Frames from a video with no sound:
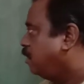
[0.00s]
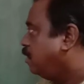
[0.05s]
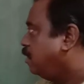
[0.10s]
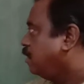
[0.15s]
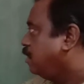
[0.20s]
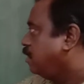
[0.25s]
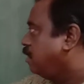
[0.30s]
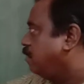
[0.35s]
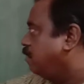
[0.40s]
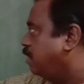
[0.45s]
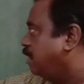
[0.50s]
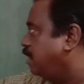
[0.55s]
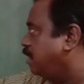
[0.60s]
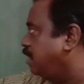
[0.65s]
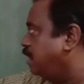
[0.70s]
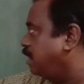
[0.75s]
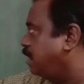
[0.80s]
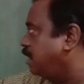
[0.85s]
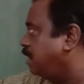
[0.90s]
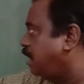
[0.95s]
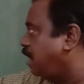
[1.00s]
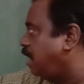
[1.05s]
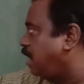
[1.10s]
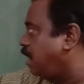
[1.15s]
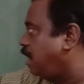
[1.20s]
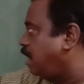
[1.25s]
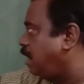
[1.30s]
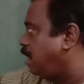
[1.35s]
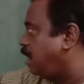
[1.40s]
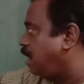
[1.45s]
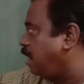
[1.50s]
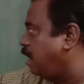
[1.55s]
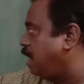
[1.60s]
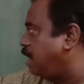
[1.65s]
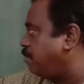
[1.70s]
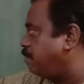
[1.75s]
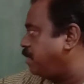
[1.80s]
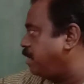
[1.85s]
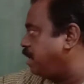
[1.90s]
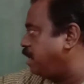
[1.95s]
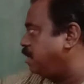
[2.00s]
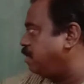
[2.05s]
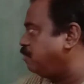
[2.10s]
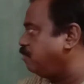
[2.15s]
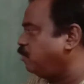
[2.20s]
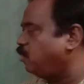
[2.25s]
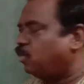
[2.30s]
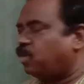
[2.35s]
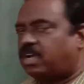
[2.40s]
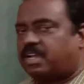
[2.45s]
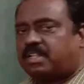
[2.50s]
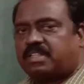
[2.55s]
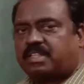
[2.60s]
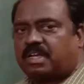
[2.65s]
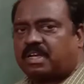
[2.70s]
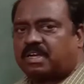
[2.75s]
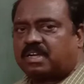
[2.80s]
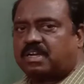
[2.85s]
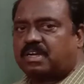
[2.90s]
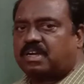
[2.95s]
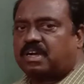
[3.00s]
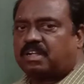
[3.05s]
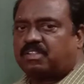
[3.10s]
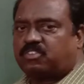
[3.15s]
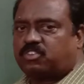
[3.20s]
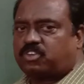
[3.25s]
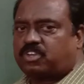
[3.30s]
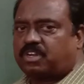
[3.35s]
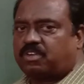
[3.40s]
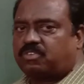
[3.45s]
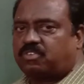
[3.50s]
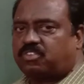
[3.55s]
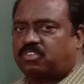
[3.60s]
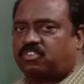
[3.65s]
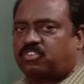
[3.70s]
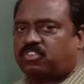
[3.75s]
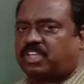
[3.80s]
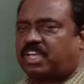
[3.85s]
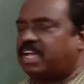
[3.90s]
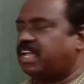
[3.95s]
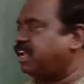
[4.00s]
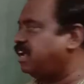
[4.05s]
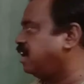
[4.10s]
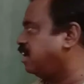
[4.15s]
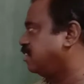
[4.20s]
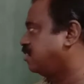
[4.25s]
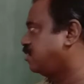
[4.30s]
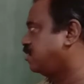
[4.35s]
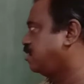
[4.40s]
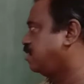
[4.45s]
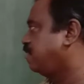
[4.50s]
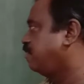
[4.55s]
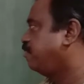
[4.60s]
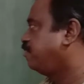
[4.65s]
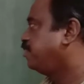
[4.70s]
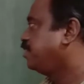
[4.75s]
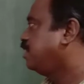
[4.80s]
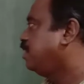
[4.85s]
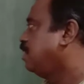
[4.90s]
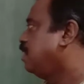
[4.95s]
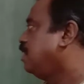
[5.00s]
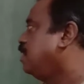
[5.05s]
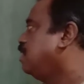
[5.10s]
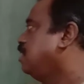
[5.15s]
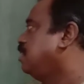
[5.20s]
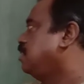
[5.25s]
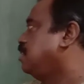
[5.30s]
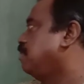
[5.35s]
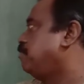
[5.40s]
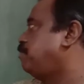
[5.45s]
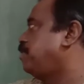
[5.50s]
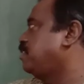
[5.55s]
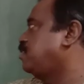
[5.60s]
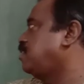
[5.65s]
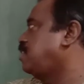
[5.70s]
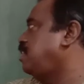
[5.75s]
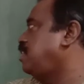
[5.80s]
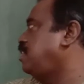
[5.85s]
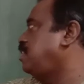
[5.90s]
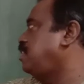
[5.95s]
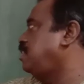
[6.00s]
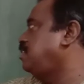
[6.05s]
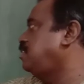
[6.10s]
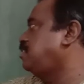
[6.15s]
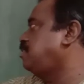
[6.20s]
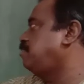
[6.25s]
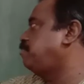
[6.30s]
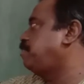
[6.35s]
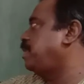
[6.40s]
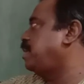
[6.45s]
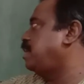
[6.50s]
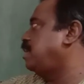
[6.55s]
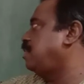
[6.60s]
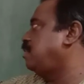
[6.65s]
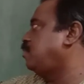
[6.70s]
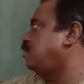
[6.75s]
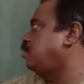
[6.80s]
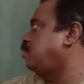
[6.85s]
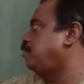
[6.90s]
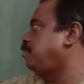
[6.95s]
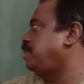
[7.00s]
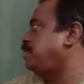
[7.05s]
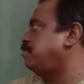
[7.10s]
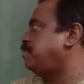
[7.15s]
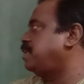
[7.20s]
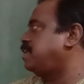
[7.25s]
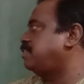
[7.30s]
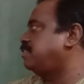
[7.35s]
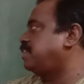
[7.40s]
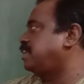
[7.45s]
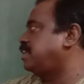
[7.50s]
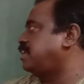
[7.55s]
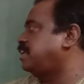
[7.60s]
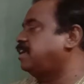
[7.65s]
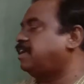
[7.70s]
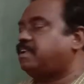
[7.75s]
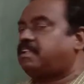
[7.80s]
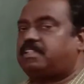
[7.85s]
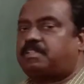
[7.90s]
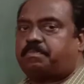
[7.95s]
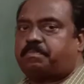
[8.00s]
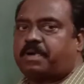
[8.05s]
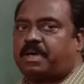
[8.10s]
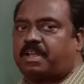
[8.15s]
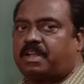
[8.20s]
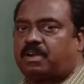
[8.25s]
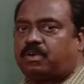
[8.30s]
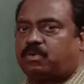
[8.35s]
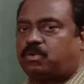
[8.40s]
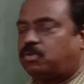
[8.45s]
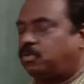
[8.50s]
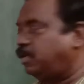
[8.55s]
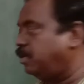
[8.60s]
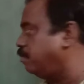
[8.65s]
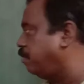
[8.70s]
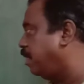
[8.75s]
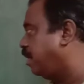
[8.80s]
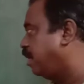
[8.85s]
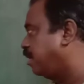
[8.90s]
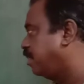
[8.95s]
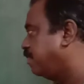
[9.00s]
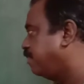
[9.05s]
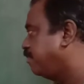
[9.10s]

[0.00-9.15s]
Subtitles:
where lambda and mu are the constants, scalars. The first line is parallel to B bar, second line is parallel to D bar.